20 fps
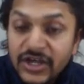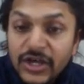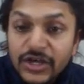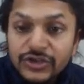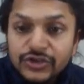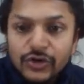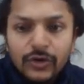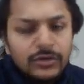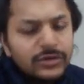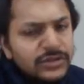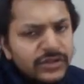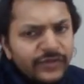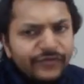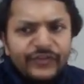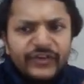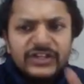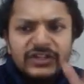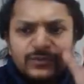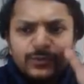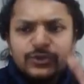So the
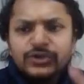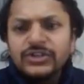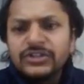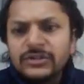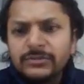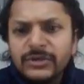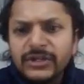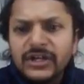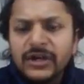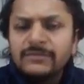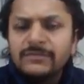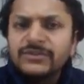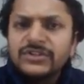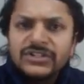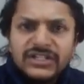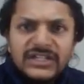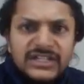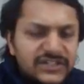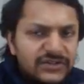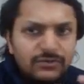first position becomes
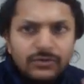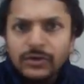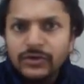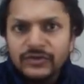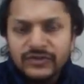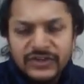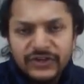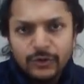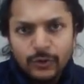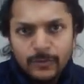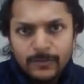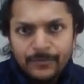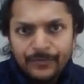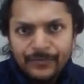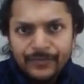t is equal to zero.